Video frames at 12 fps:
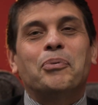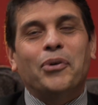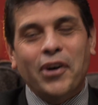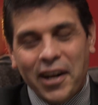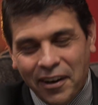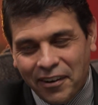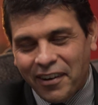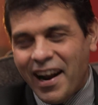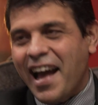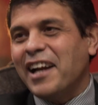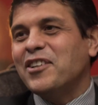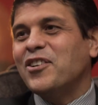prayer
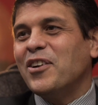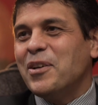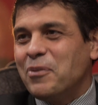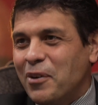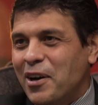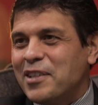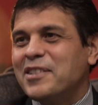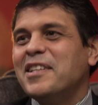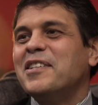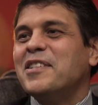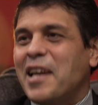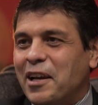actually was the
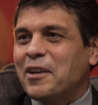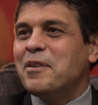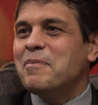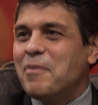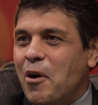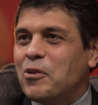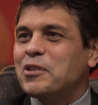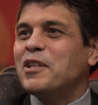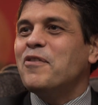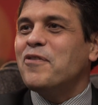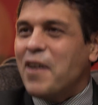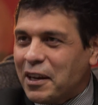second most
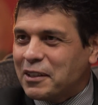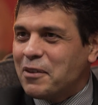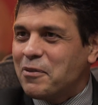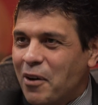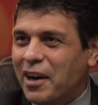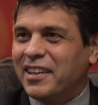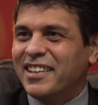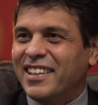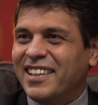effective oh, one.